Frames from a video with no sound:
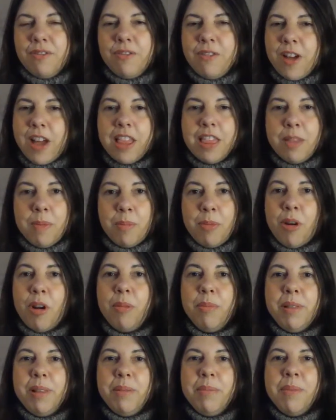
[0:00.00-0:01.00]
fight the
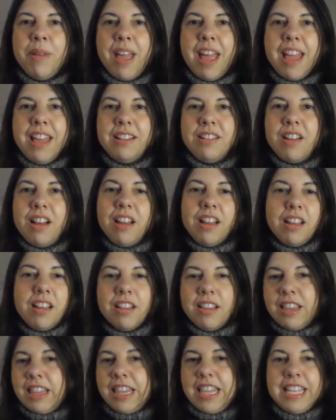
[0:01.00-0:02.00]
problem, and
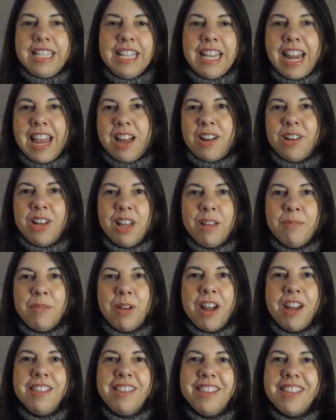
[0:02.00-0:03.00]
there's an outcome.
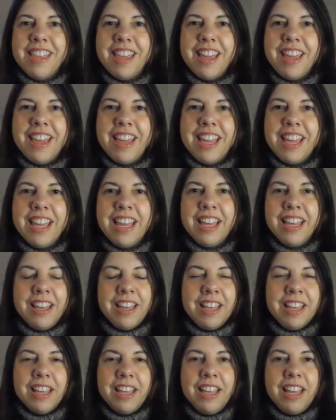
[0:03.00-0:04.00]
Either they
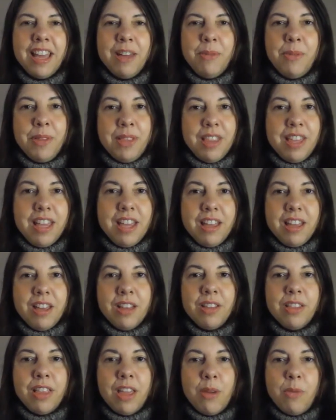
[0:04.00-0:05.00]
get what
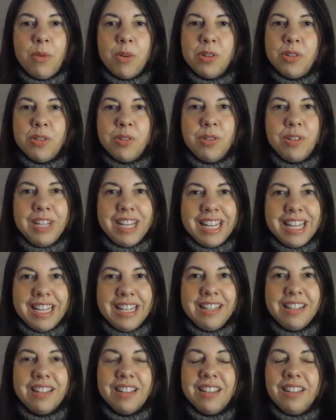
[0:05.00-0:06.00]
they want or
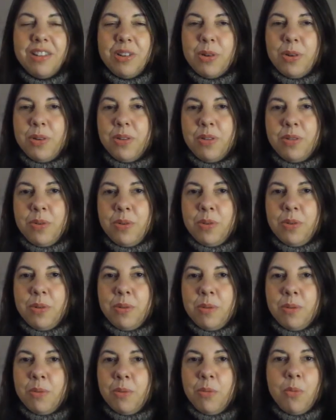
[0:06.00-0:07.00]
need,
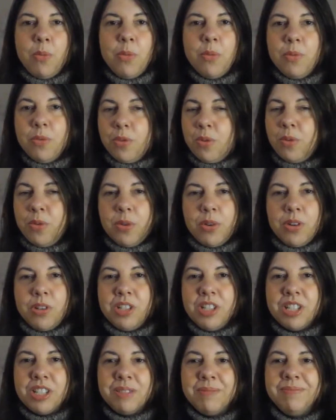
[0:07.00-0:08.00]
or
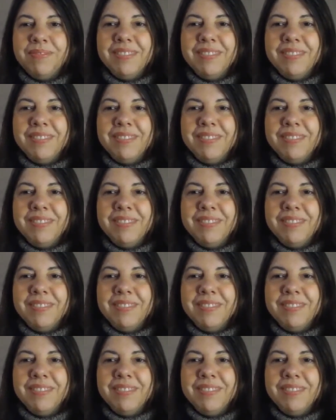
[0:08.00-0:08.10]
not.